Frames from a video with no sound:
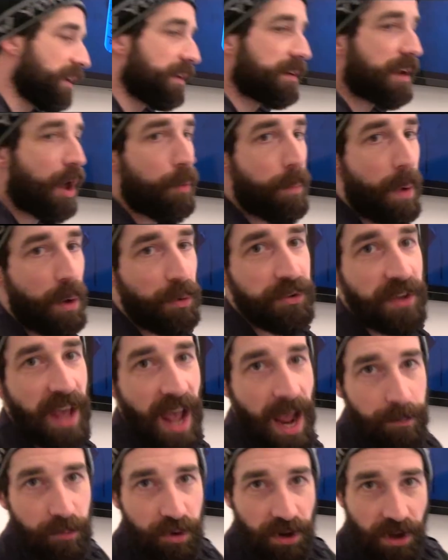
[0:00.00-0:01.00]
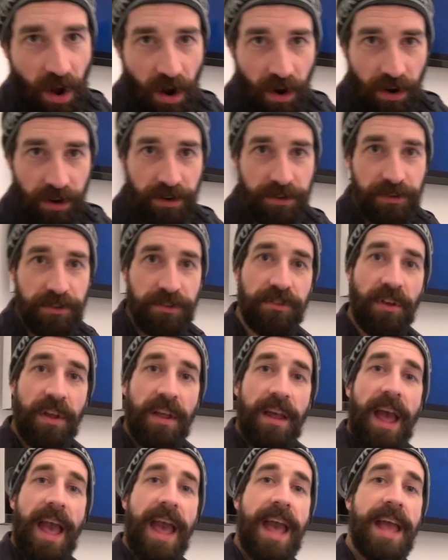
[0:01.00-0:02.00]
Now, most camera cards
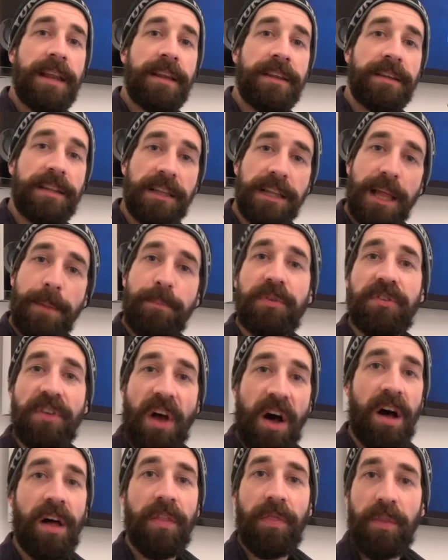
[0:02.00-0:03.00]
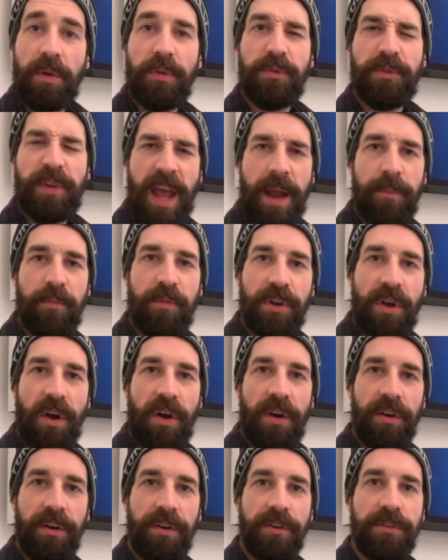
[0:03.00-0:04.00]
and clips on those camera
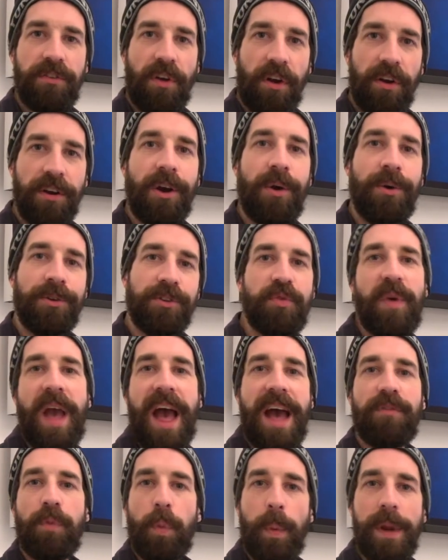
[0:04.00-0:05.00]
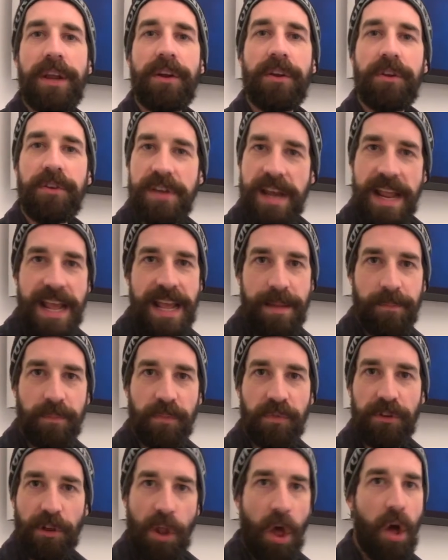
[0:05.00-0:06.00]
cards are going to have weird
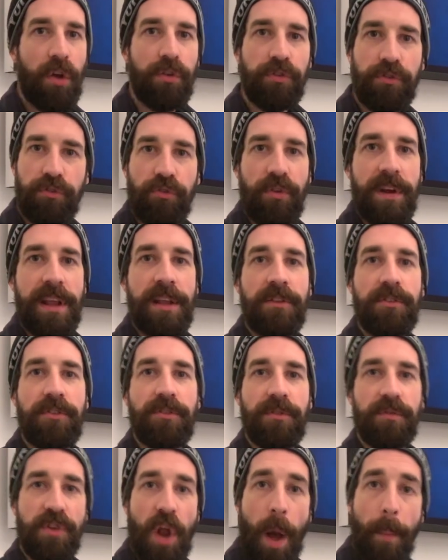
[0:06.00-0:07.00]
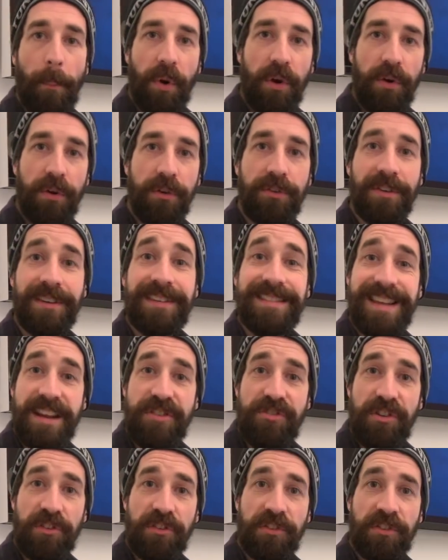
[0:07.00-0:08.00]
names, long strings of numbers and
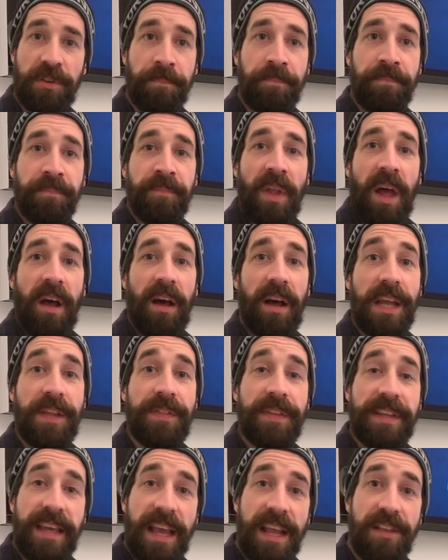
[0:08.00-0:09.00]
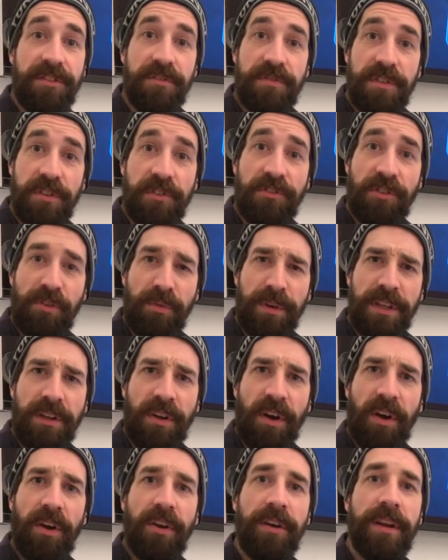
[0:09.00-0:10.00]
digits. In the case of this Sony
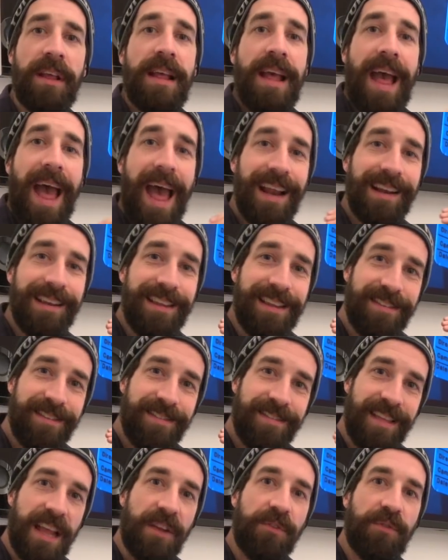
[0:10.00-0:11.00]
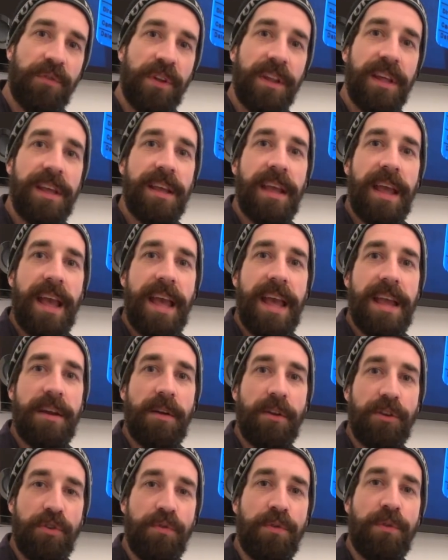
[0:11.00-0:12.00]
card, at least thankfully,
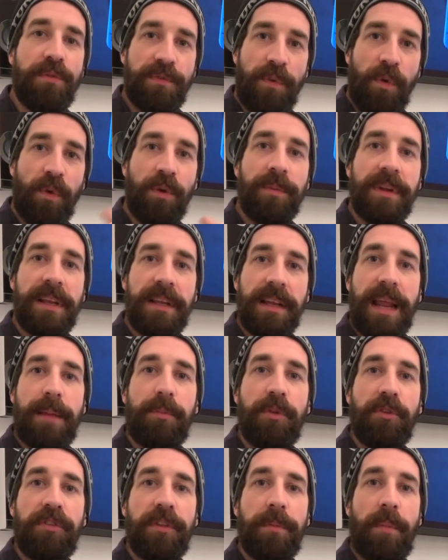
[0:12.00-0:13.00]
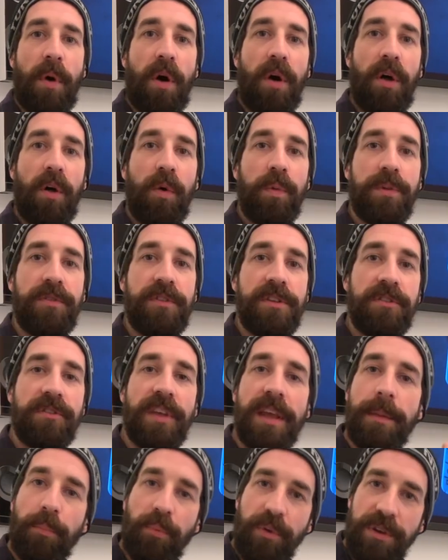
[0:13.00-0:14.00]
it uniformly labels them all with these
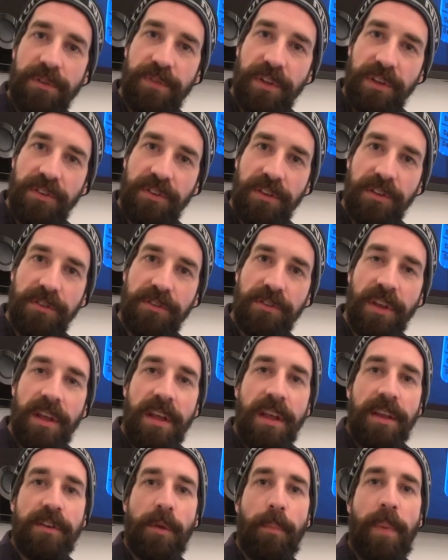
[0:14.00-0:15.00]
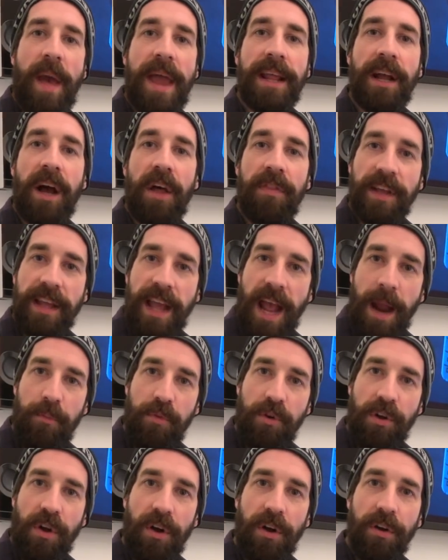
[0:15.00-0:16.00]
same prefixes, depending on the
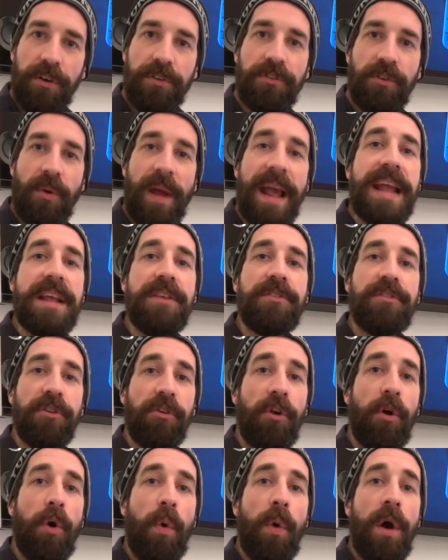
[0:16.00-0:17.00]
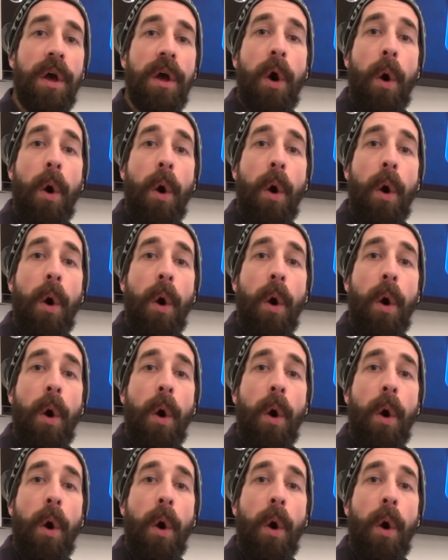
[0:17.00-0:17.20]
camera card. So A015,